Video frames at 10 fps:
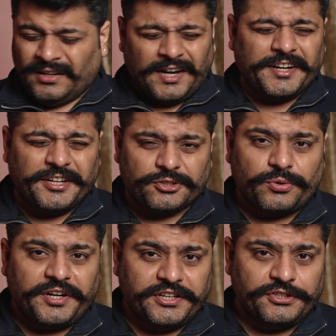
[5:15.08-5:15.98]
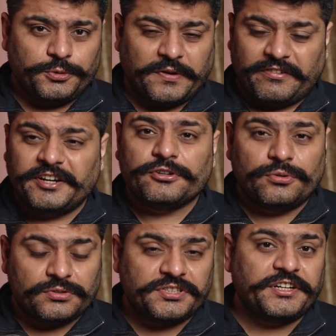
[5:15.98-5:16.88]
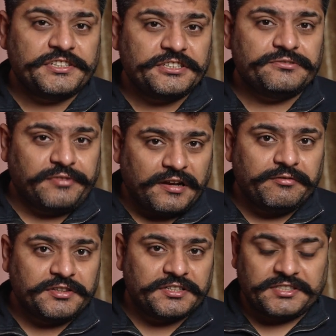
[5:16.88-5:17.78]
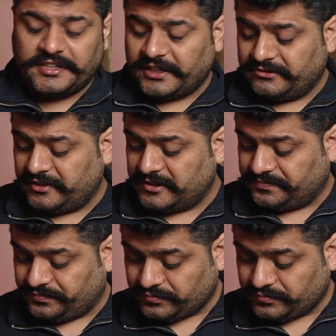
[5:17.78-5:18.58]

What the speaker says: and it is quite easy to power and synergies well with the set as well.